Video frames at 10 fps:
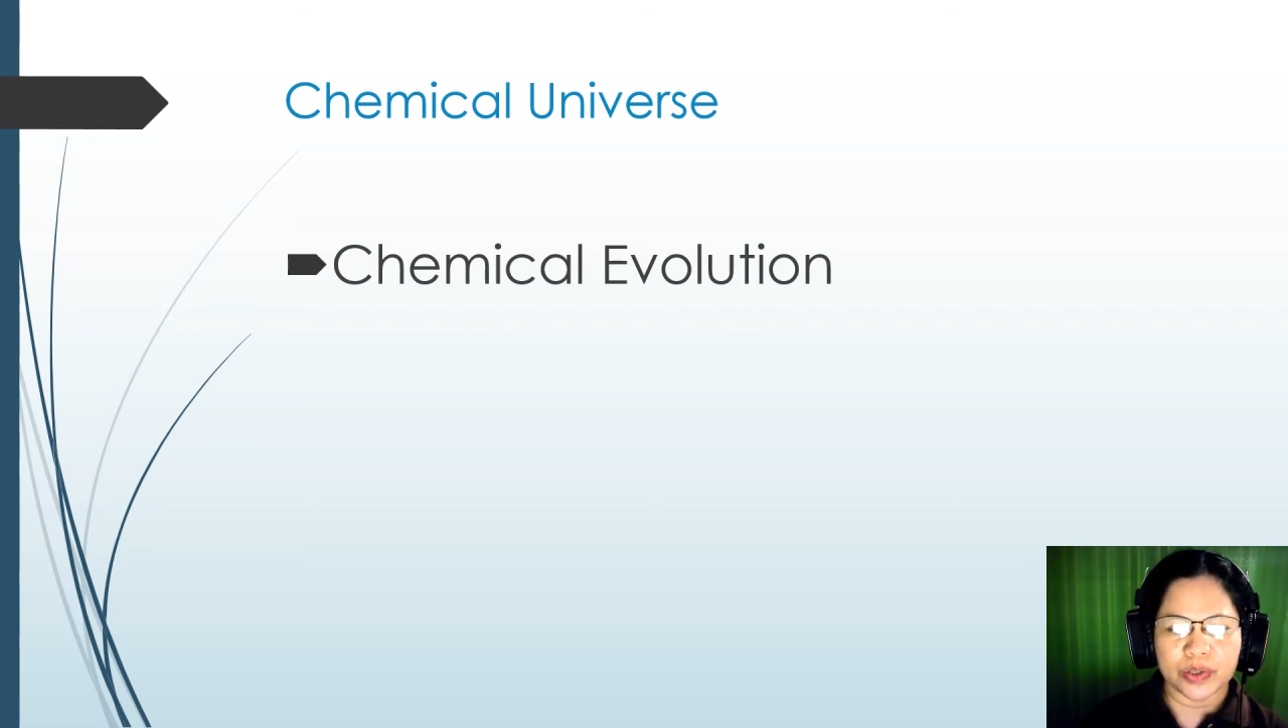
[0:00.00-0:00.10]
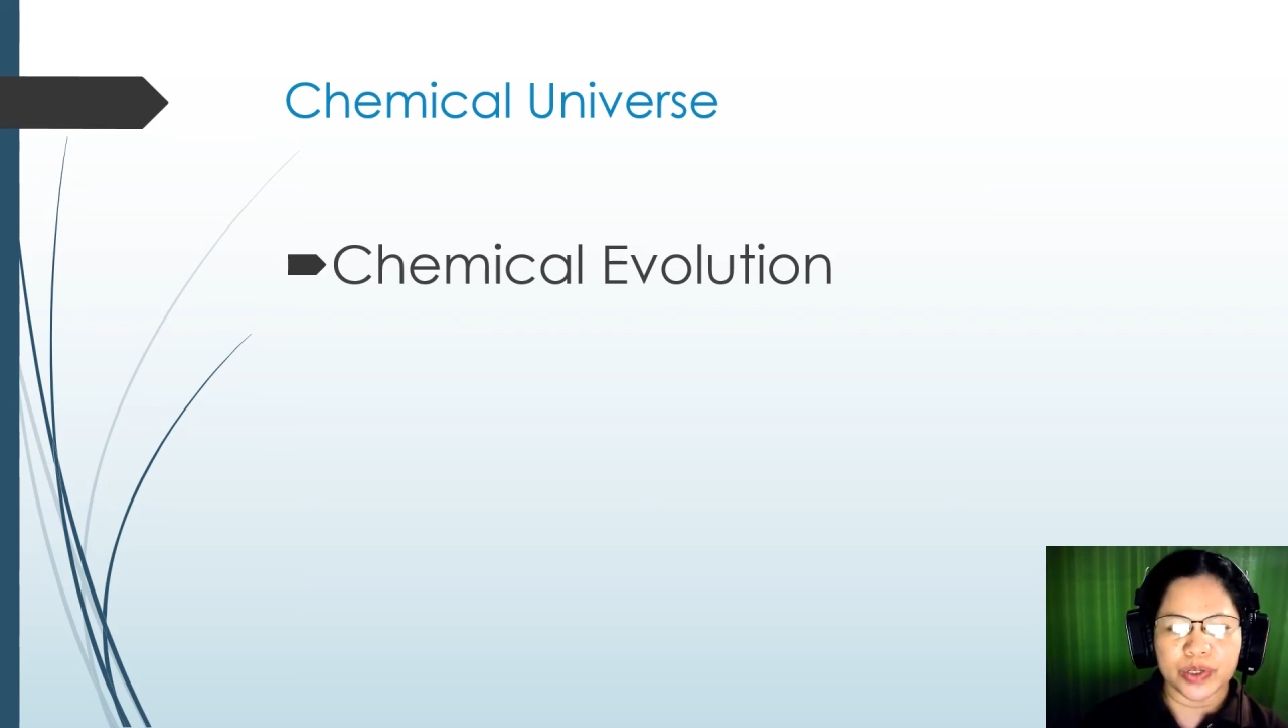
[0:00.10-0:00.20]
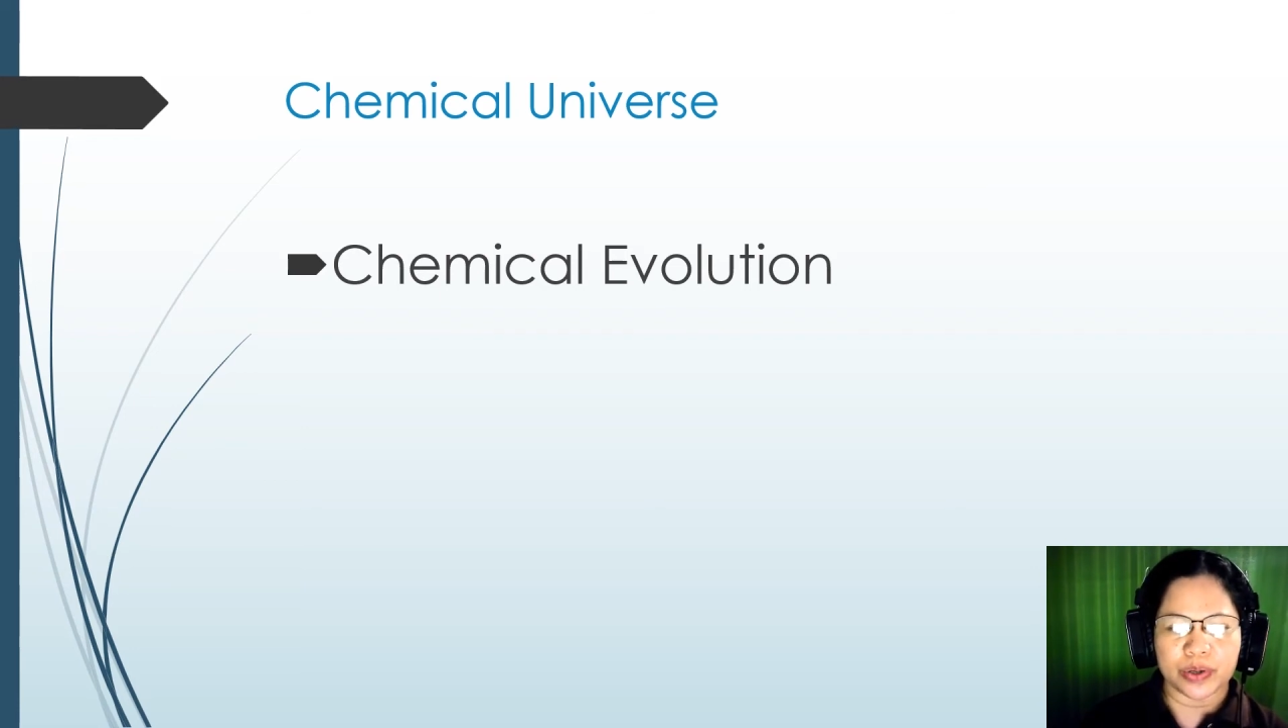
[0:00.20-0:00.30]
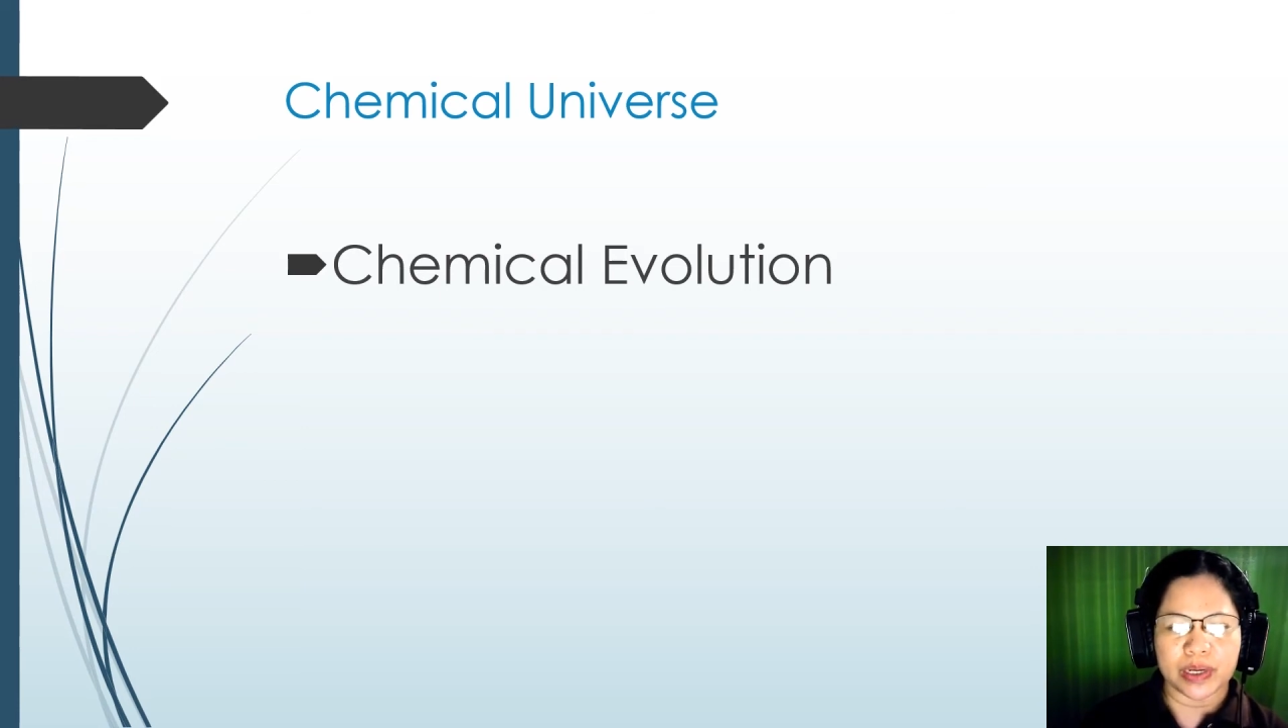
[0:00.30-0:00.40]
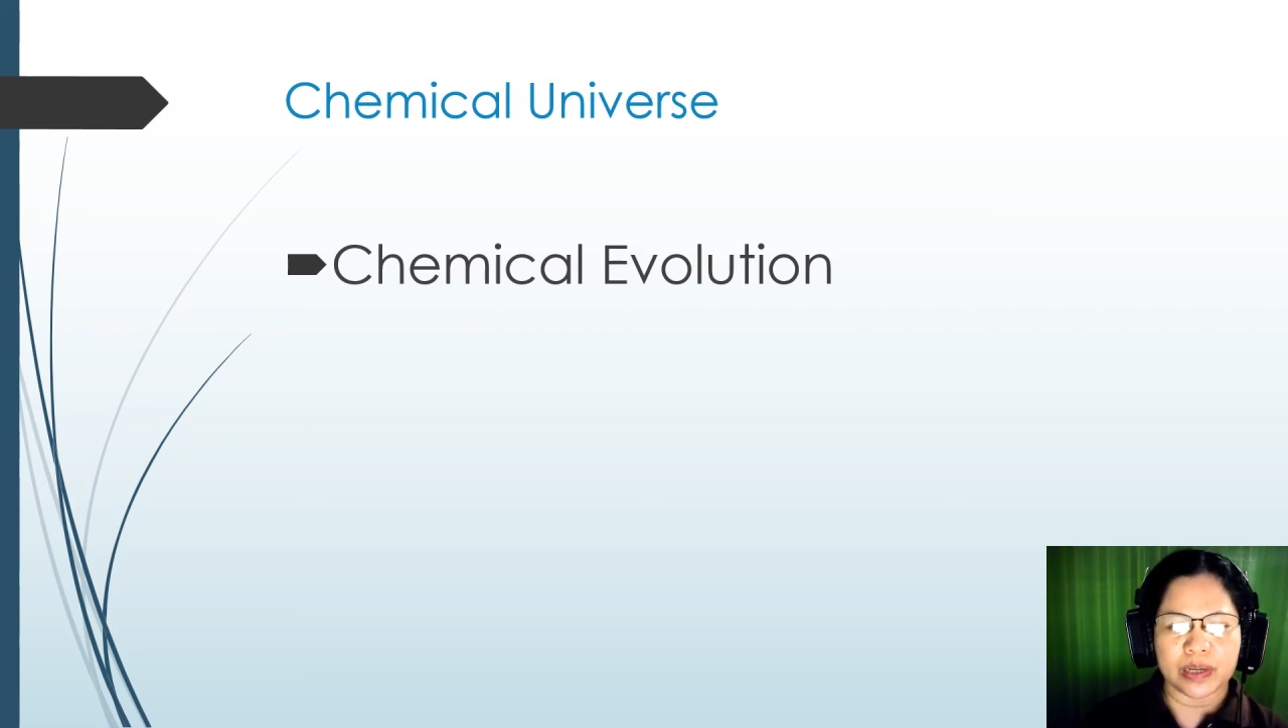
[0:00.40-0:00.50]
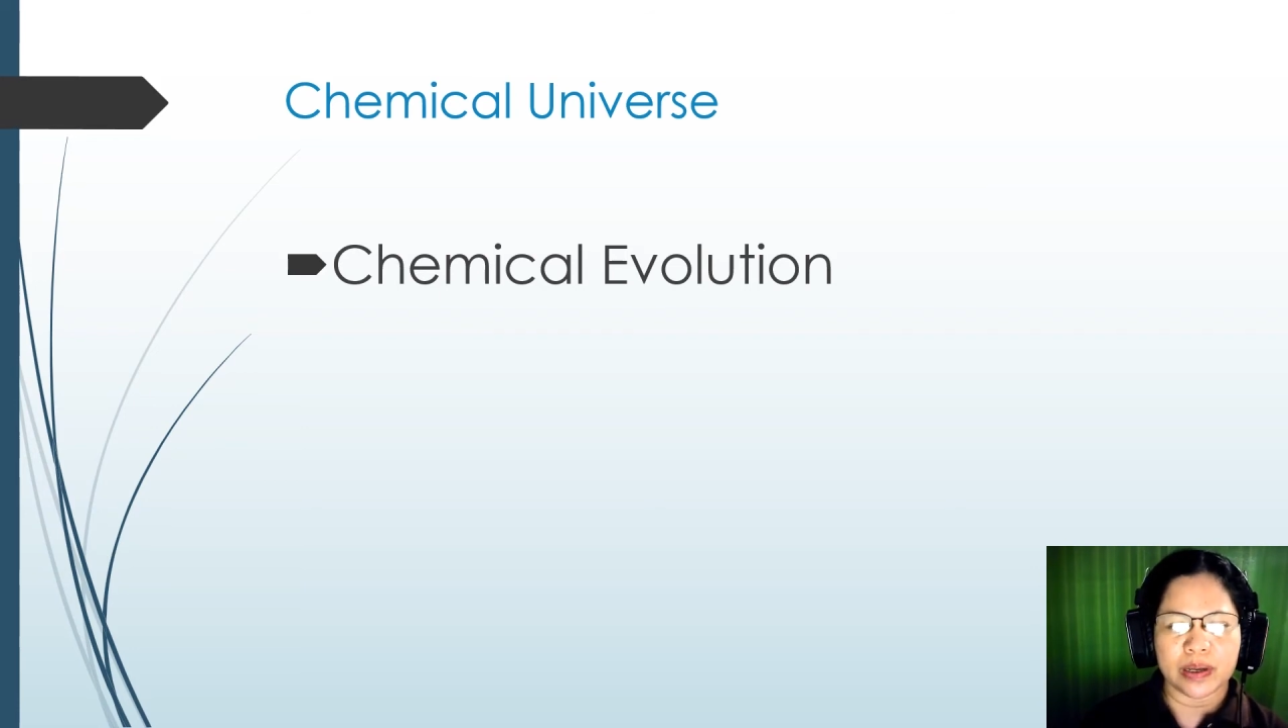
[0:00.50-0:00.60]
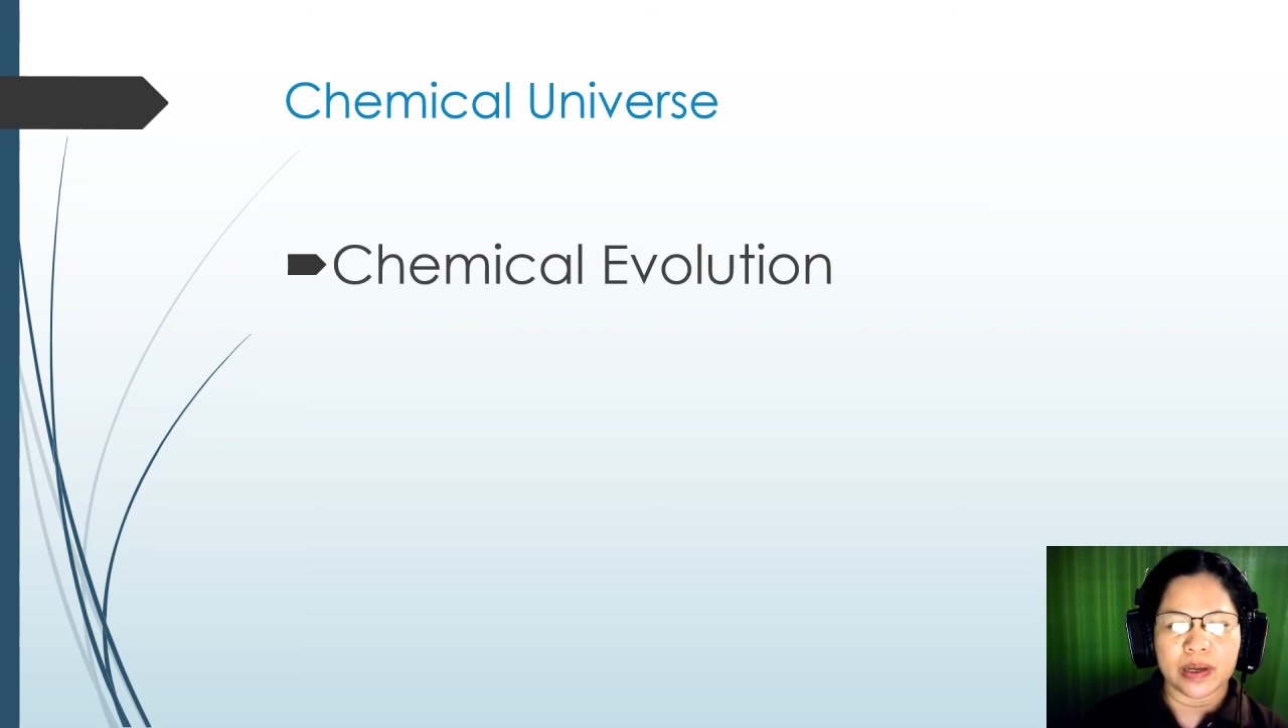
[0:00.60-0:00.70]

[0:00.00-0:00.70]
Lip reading: during